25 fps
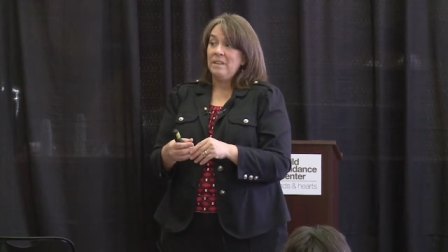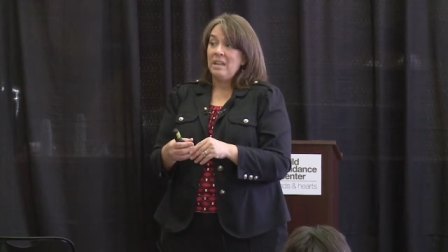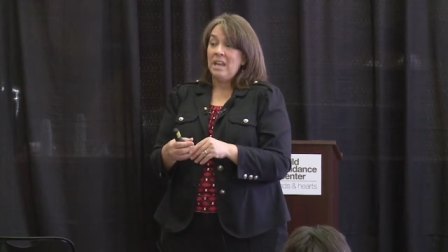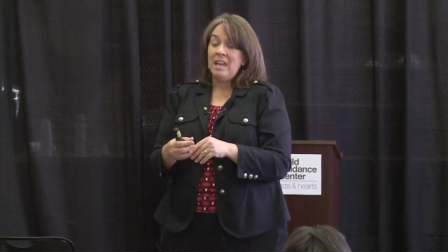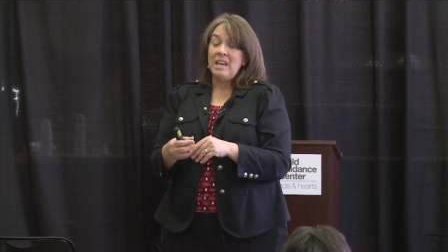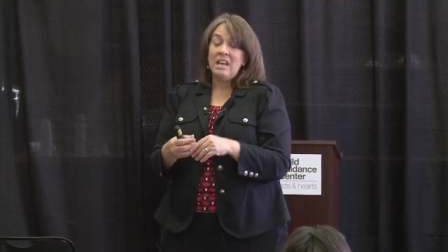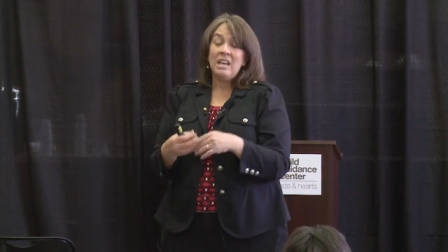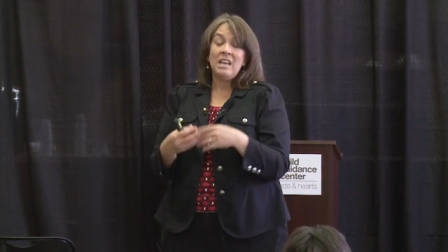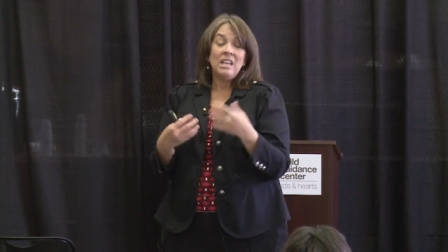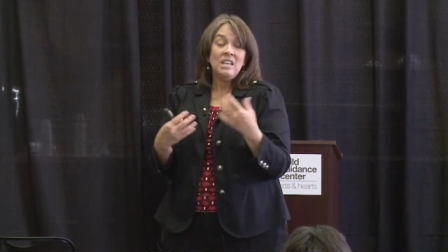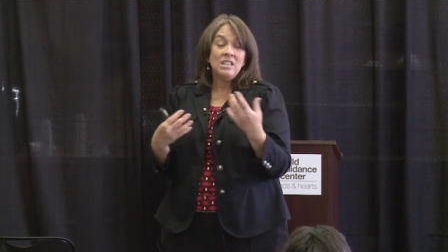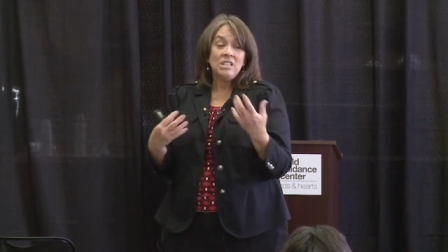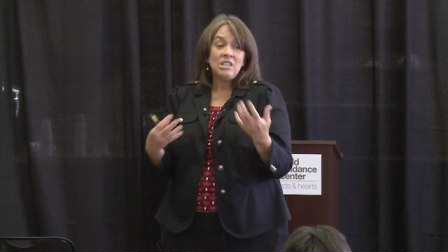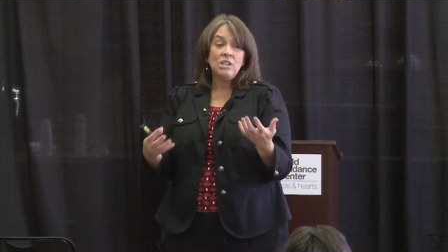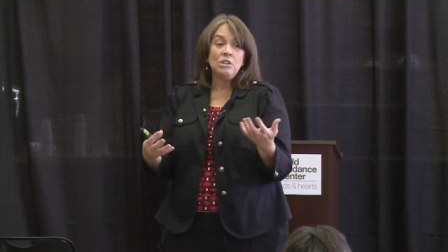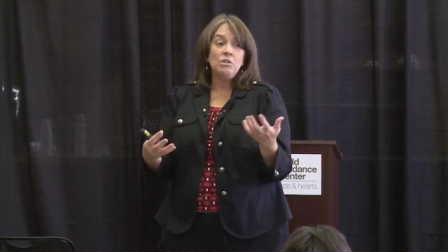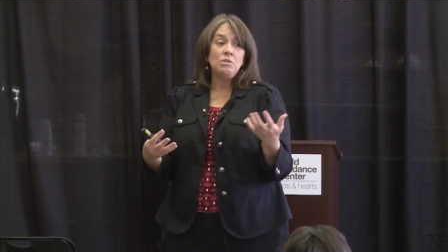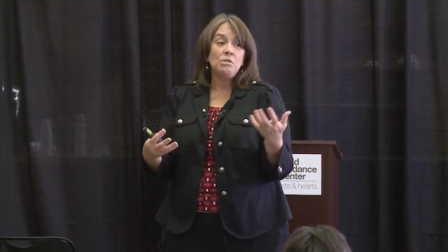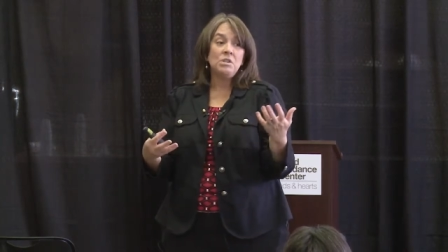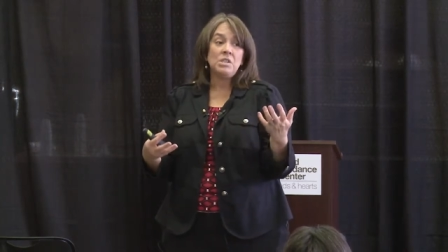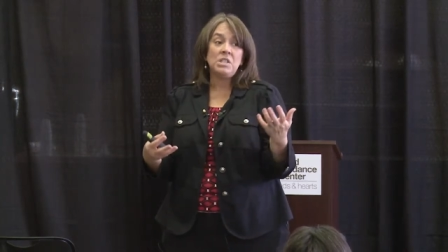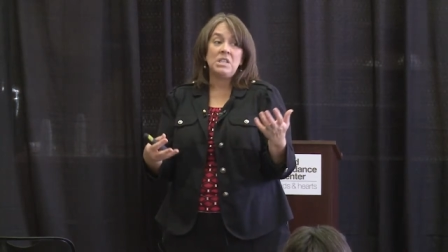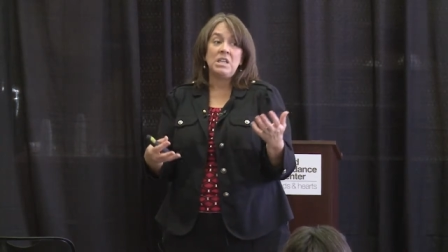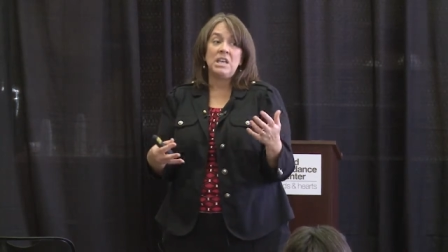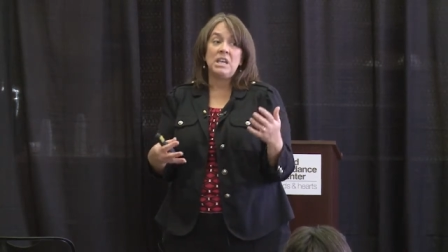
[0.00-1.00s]
And it is
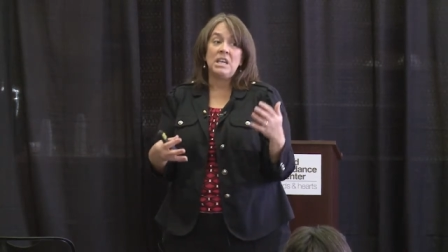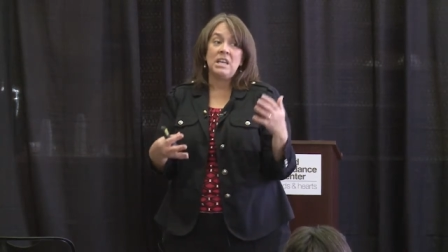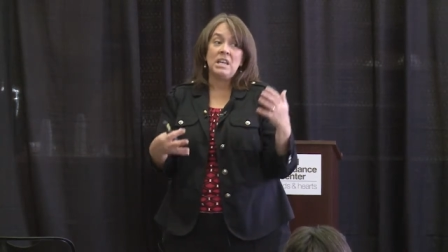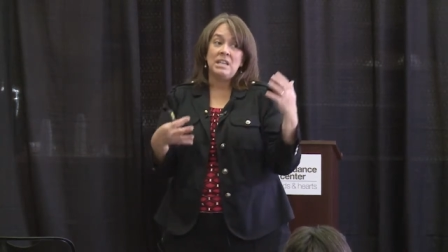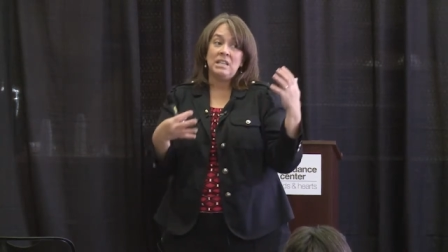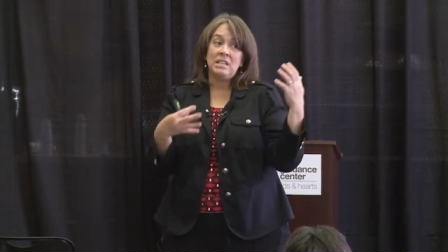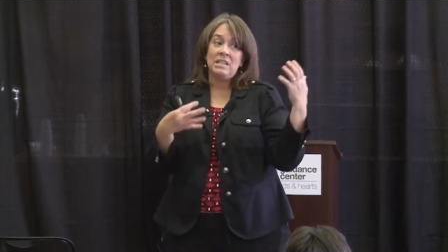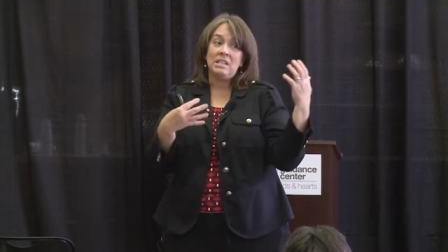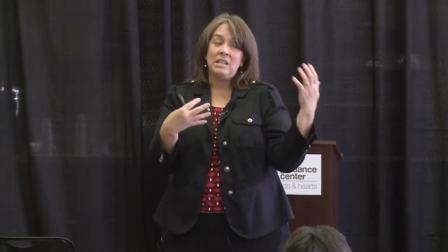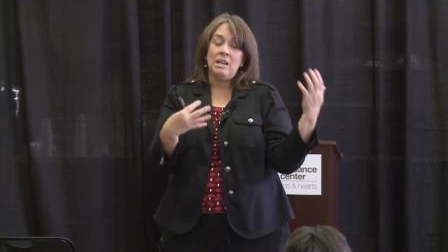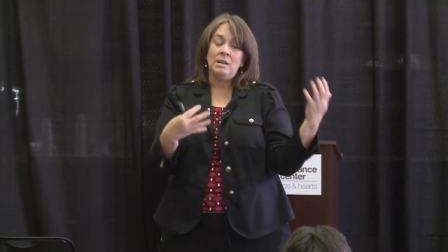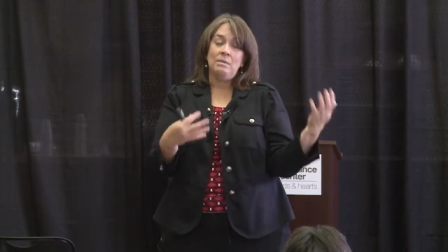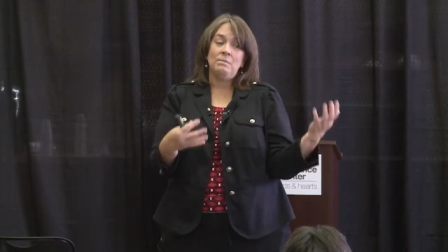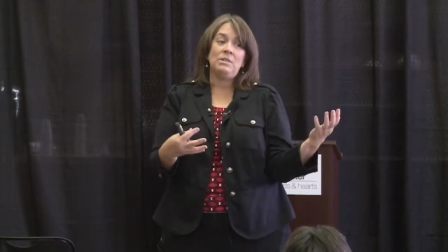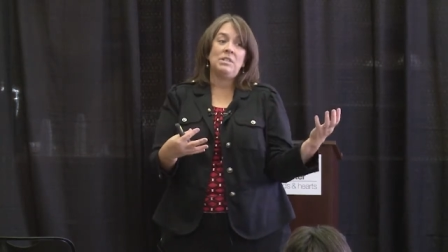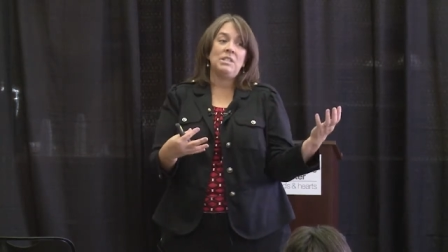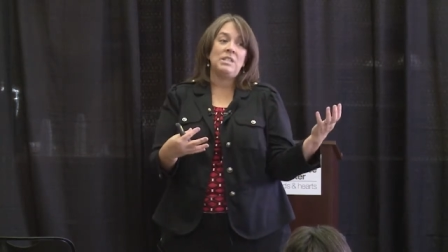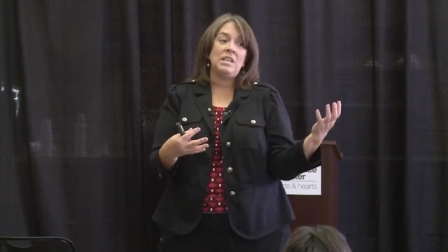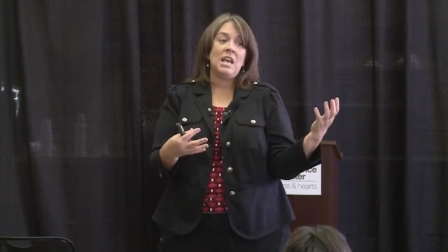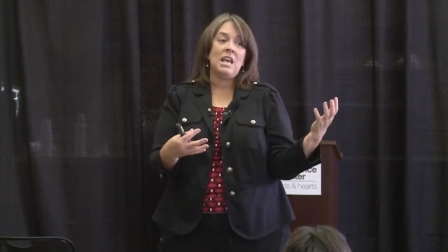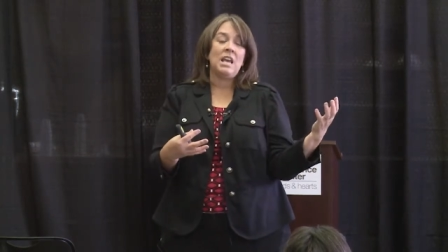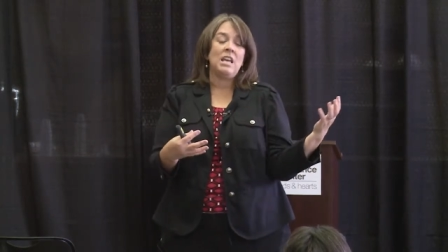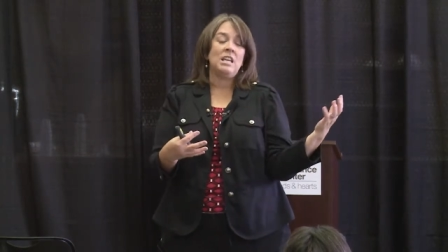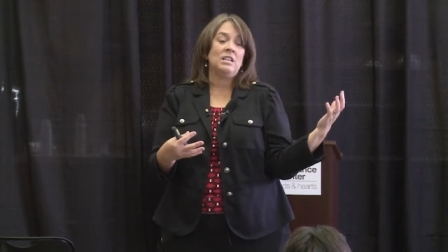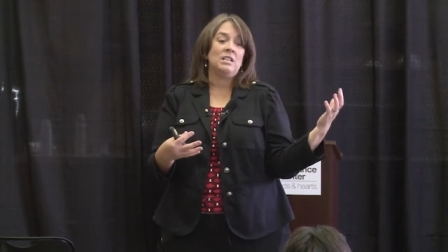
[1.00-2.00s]
interesting, in some
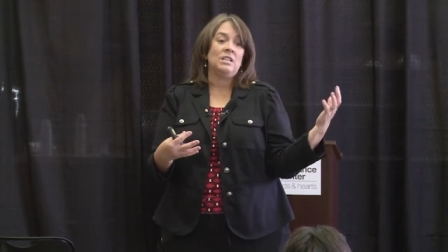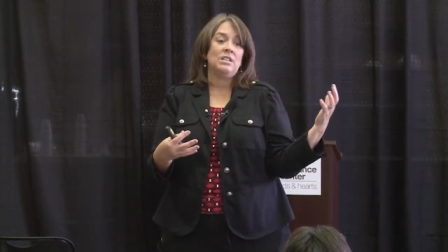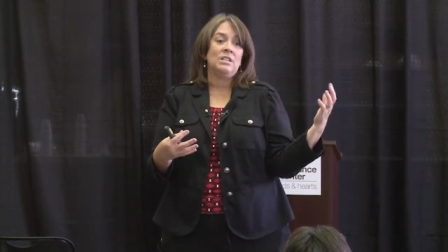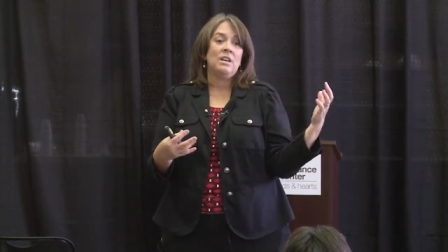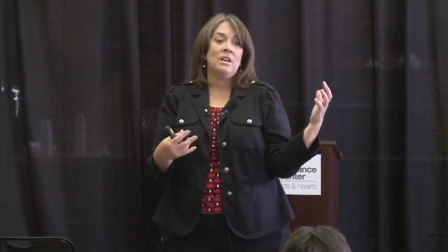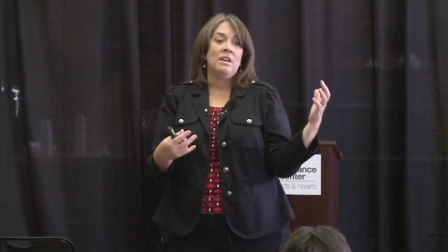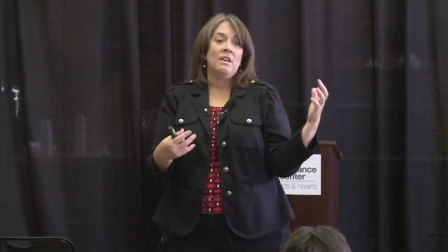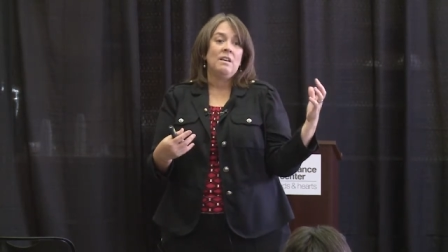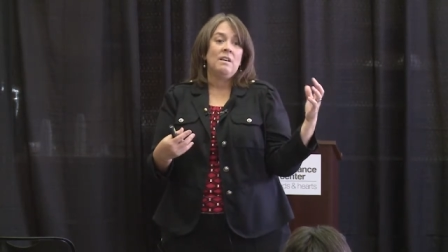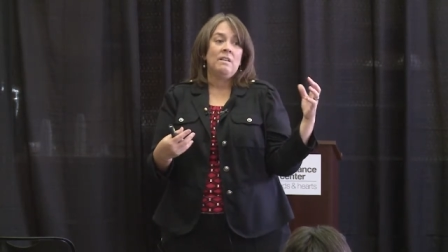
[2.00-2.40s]
states,